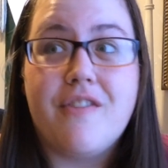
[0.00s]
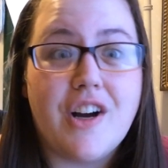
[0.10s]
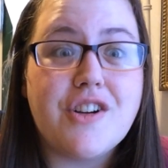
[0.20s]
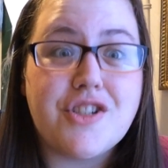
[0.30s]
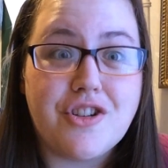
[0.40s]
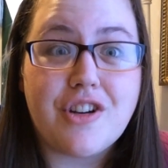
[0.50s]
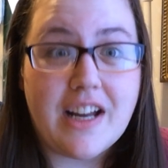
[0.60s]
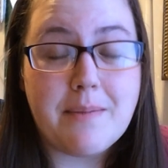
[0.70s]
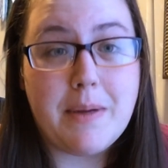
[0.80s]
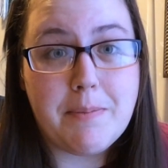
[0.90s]
First, you're
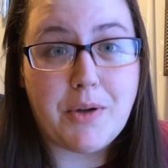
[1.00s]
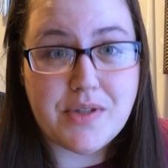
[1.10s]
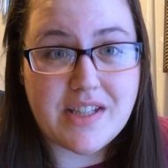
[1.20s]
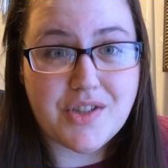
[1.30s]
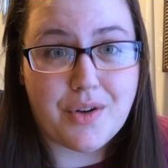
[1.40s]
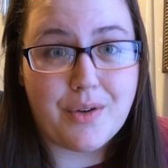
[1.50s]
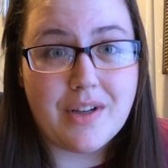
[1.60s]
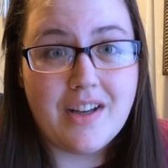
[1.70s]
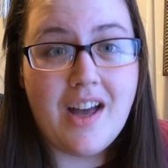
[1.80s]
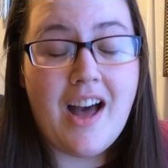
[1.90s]
going to be mostly
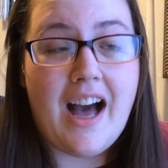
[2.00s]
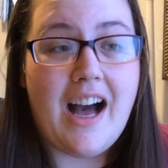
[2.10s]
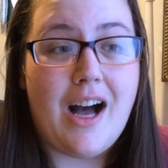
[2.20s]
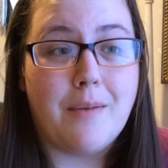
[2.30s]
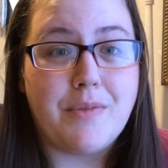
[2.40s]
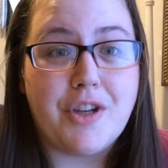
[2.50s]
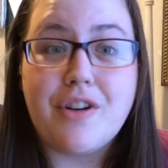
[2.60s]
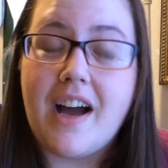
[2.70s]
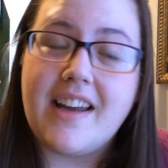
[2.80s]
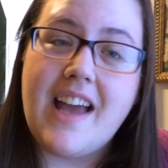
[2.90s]
screwed. Um,
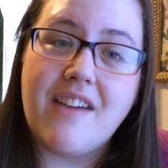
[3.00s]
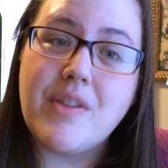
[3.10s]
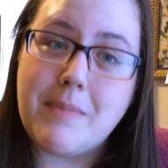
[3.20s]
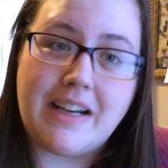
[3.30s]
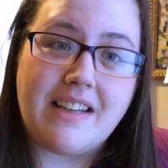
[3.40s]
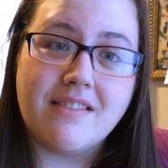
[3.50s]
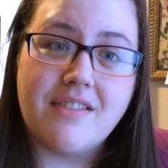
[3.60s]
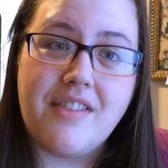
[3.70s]
you're not going to have the money